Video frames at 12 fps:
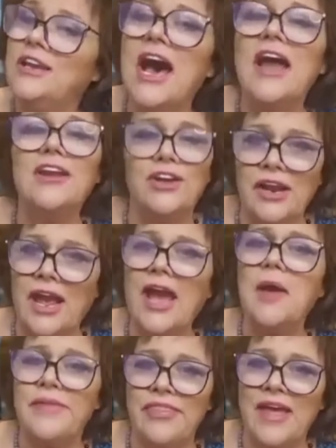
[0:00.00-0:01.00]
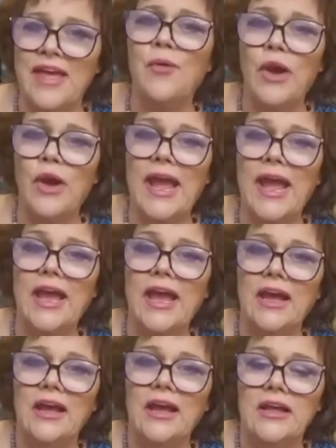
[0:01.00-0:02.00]
not going to happen that way.
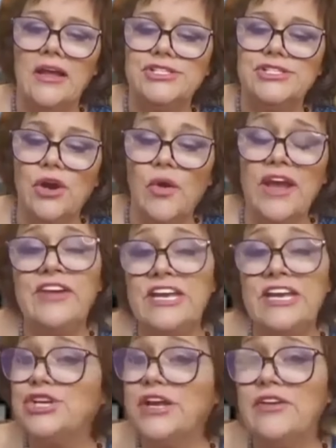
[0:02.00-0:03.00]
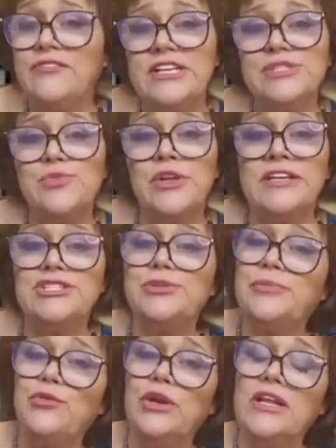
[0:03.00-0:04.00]
So if he's willing
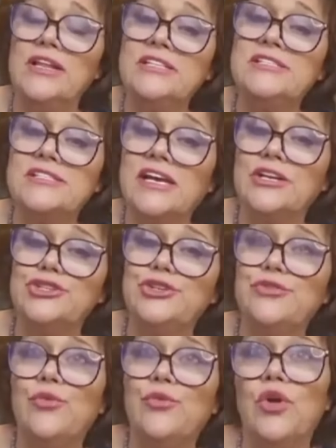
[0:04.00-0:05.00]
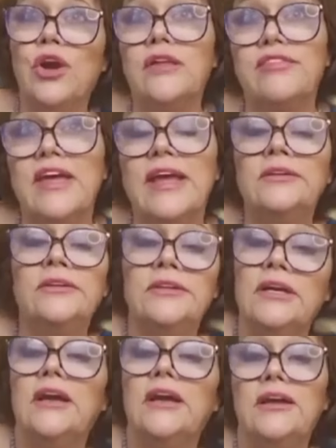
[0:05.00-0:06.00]
to be realistic and do the work, then.